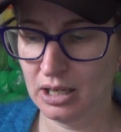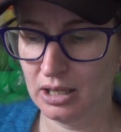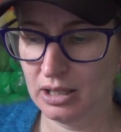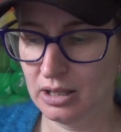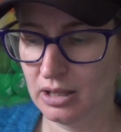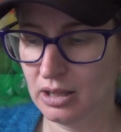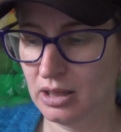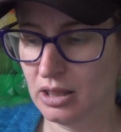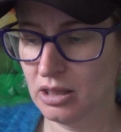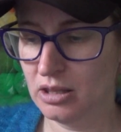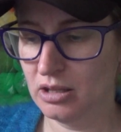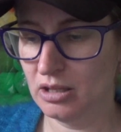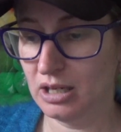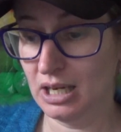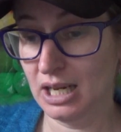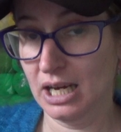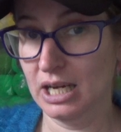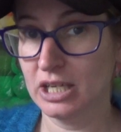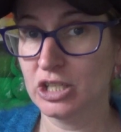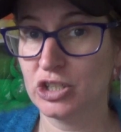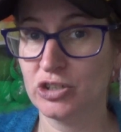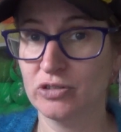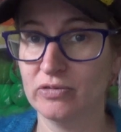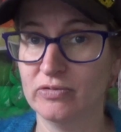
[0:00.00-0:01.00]
the
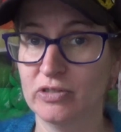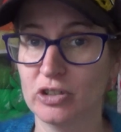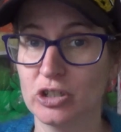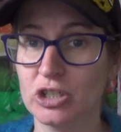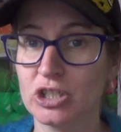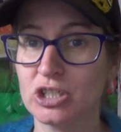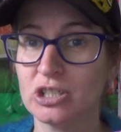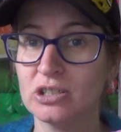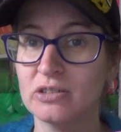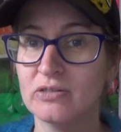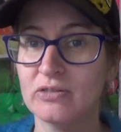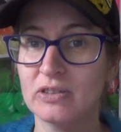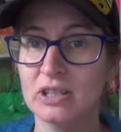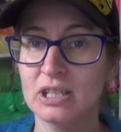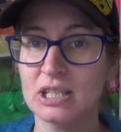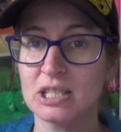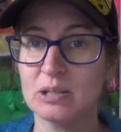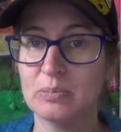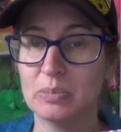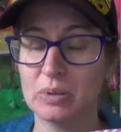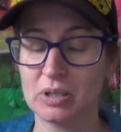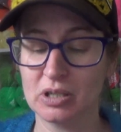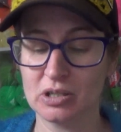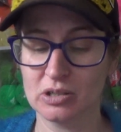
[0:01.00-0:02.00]
larger version of
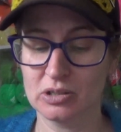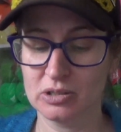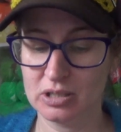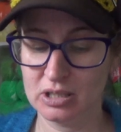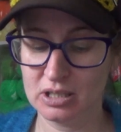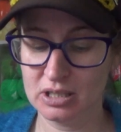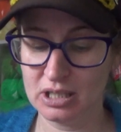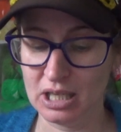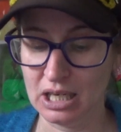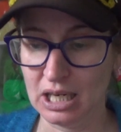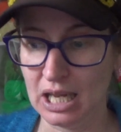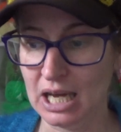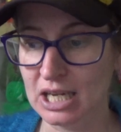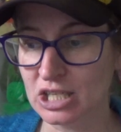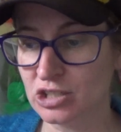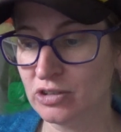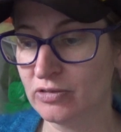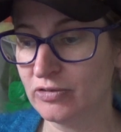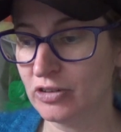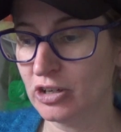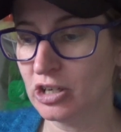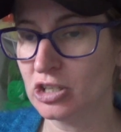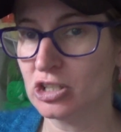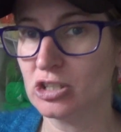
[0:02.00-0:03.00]
this, because the
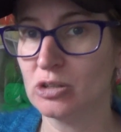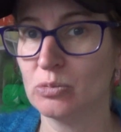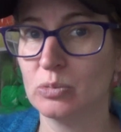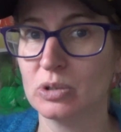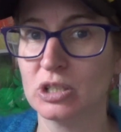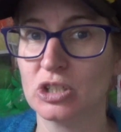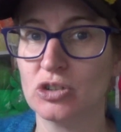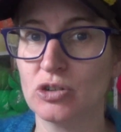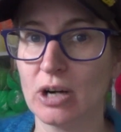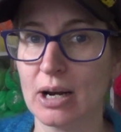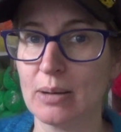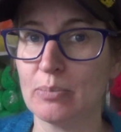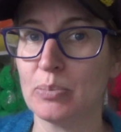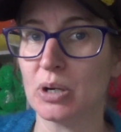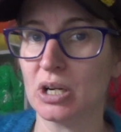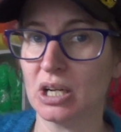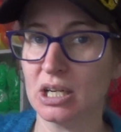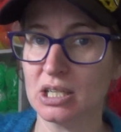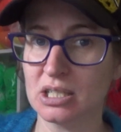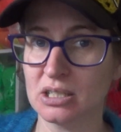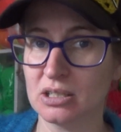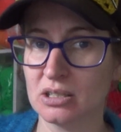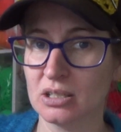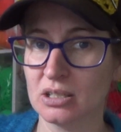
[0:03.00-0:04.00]
larger version was great, but